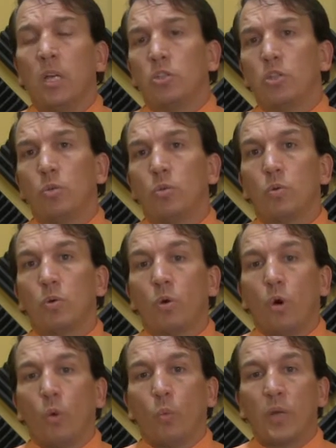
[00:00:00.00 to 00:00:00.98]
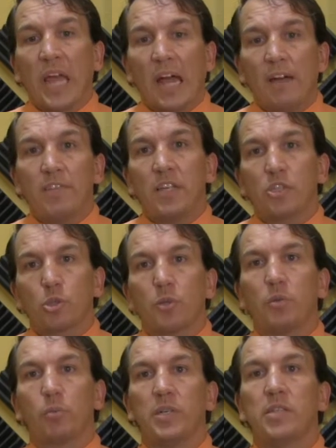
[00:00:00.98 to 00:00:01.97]
So we have these
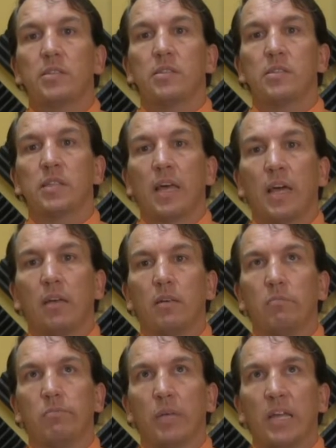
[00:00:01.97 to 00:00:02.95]
three reasons that